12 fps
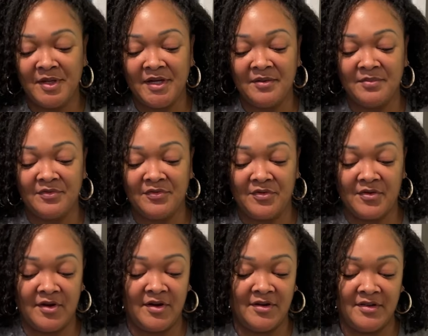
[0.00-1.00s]
been here
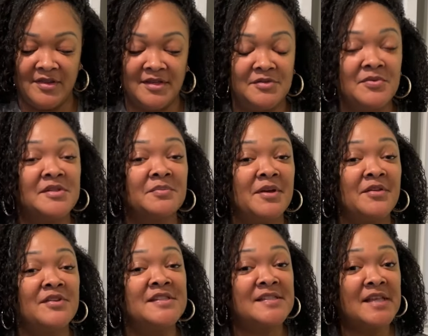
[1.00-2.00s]
before, this was a bit of
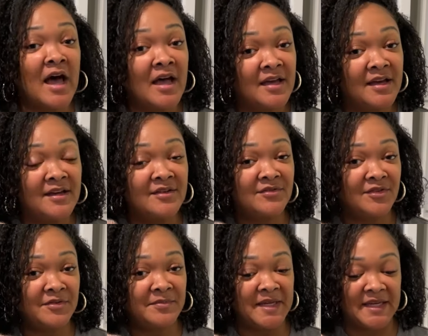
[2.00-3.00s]
a saga
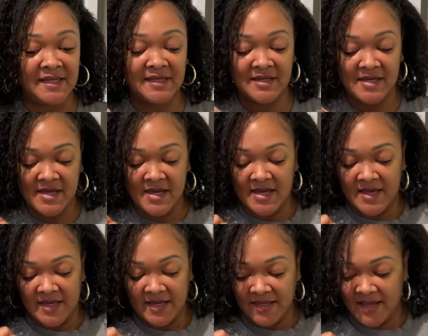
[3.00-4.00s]
for me.
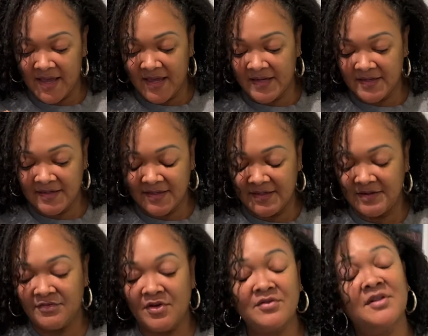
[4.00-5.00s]
It
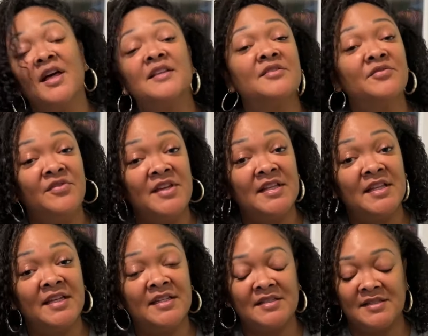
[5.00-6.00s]
evoked lots of
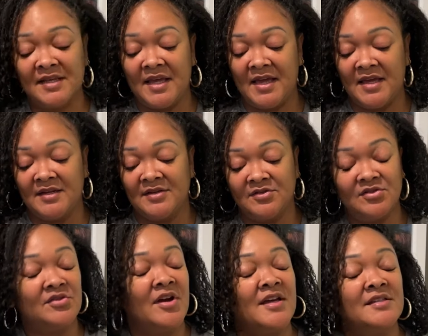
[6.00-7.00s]
feelings and
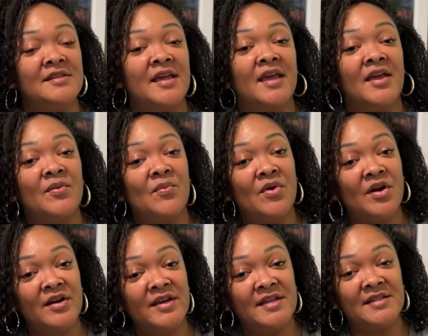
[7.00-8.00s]
stress and
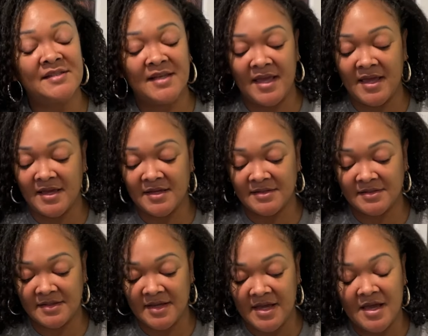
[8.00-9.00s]
worries, and
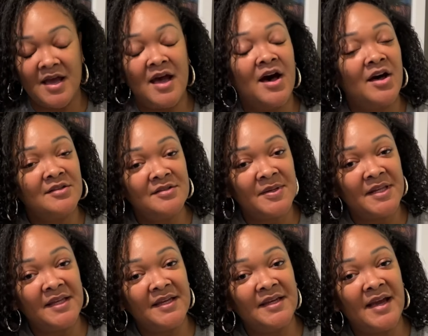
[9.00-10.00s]

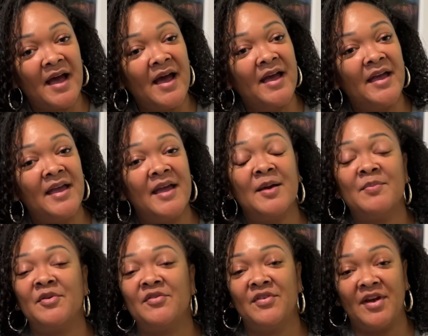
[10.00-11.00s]
ultimately I
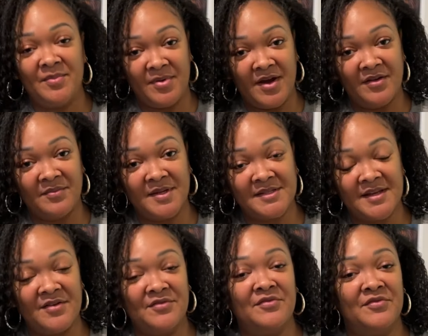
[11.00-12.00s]
am very proud of
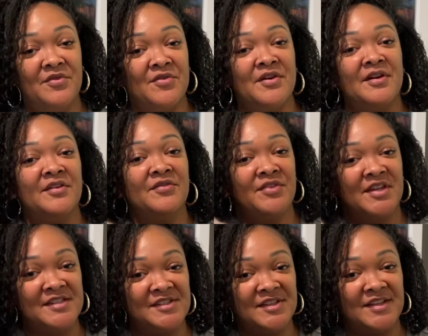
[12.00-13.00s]
myself for
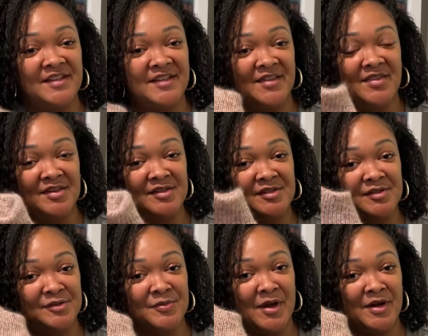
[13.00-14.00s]
finishing this
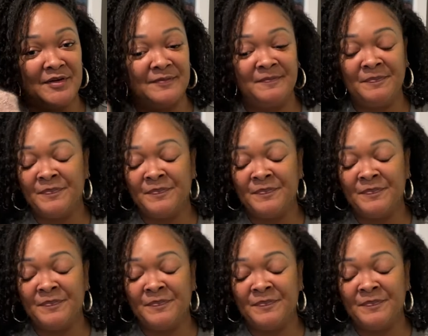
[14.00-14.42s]
sweater.